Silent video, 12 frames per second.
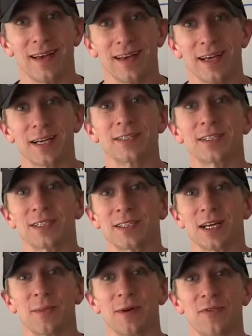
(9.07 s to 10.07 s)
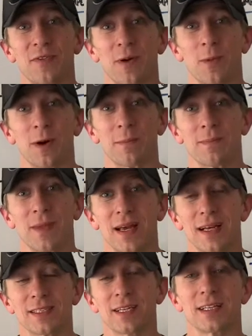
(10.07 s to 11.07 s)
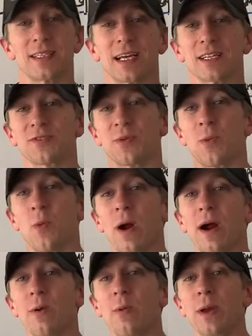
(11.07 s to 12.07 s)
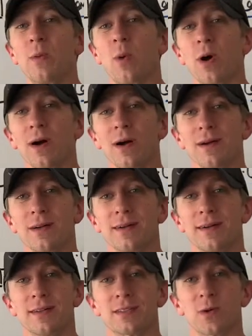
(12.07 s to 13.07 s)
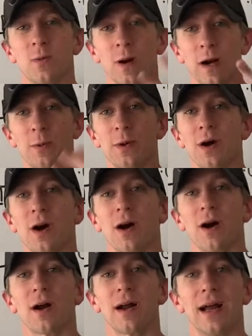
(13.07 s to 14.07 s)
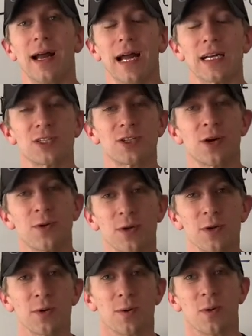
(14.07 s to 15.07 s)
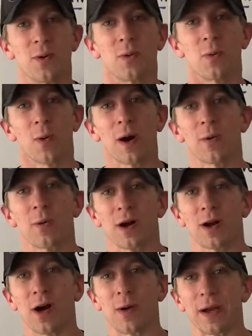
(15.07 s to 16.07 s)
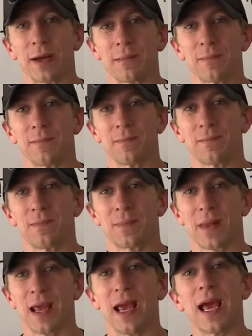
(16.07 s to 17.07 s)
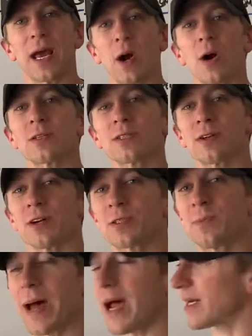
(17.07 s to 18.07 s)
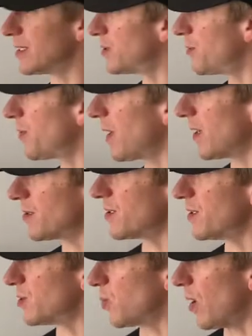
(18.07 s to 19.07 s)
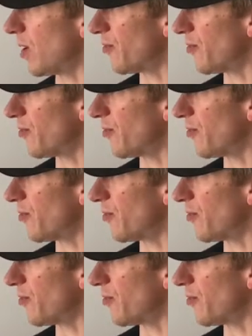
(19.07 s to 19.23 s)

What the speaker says: because this is going to be a fun one. It's going to take us from where we were to where we are and show you where we're going. It all starts back in 2012.